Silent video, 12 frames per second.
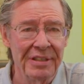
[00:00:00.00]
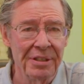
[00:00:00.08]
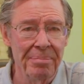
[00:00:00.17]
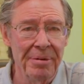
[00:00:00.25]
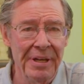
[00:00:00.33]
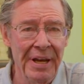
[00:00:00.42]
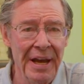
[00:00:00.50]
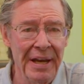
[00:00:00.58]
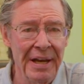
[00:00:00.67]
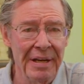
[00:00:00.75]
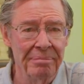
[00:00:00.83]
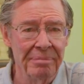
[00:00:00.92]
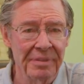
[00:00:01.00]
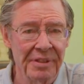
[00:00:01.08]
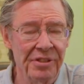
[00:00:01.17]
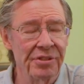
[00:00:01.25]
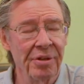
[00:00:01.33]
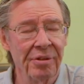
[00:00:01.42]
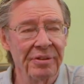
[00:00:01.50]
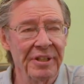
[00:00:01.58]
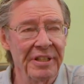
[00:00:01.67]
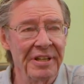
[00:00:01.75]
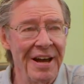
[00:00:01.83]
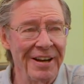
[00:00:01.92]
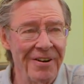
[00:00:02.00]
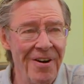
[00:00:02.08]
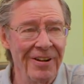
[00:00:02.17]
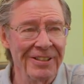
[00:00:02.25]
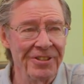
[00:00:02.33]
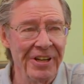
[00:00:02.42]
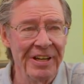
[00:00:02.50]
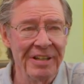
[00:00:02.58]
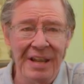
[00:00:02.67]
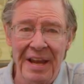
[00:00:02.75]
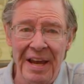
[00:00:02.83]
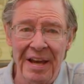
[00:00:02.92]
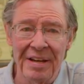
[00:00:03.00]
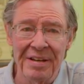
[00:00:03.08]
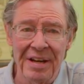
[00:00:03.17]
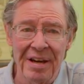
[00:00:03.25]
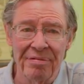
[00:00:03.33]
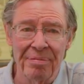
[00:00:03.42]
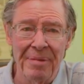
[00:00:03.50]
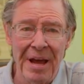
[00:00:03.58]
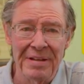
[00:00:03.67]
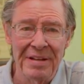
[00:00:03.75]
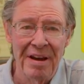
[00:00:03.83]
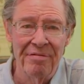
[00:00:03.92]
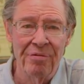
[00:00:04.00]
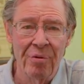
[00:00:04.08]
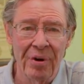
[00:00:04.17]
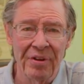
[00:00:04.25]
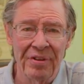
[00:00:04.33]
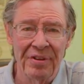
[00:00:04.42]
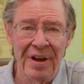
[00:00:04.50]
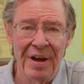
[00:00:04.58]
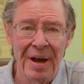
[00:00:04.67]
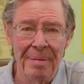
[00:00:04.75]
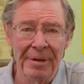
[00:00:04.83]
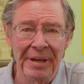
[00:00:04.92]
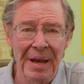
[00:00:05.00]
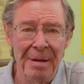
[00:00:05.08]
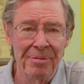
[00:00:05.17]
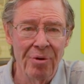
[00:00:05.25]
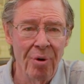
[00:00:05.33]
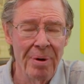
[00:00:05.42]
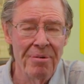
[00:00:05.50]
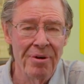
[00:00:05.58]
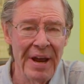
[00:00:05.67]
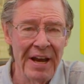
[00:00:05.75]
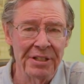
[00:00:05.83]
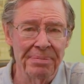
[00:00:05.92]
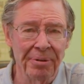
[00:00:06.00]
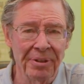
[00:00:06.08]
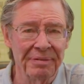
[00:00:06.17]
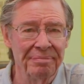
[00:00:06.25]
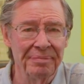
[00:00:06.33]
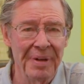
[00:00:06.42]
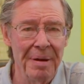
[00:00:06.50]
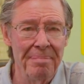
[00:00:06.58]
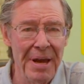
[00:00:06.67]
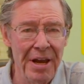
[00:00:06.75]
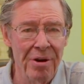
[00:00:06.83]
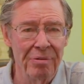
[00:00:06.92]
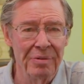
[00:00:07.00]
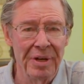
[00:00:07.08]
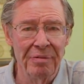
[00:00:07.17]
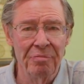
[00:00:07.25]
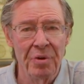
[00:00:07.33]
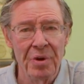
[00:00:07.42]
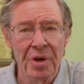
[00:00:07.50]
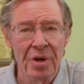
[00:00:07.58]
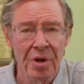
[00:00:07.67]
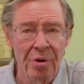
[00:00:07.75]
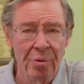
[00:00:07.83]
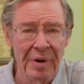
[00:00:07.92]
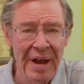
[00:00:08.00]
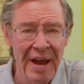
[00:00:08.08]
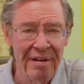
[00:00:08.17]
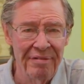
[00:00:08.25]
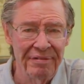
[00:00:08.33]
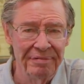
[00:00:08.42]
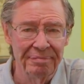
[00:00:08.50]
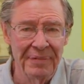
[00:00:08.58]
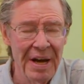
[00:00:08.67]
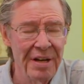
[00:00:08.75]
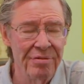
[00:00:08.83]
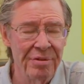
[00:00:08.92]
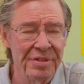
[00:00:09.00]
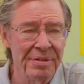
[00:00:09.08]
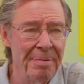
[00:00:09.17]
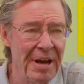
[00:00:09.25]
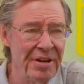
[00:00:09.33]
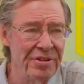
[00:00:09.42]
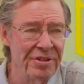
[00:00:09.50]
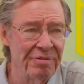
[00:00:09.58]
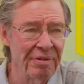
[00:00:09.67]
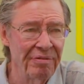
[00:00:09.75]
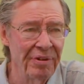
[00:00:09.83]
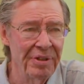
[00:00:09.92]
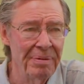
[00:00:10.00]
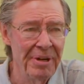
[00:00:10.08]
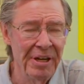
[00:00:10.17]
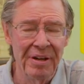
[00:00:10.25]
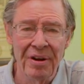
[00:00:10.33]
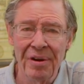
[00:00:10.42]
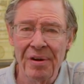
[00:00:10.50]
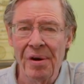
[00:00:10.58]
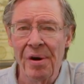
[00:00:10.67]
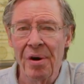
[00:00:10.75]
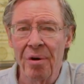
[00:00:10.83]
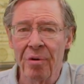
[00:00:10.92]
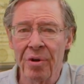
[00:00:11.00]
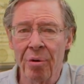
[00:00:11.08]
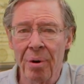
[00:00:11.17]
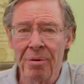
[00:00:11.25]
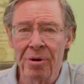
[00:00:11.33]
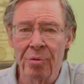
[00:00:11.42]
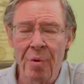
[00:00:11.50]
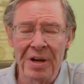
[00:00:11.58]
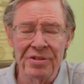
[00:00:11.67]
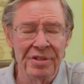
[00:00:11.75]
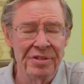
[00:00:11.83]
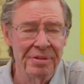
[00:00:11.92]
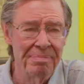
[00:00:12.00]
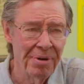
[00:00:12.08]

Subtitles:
to be a consultant in gynecology. And from that time forth, I became the hormone expert at Mayo and would have hundreds of patients referred to me with hormone questions and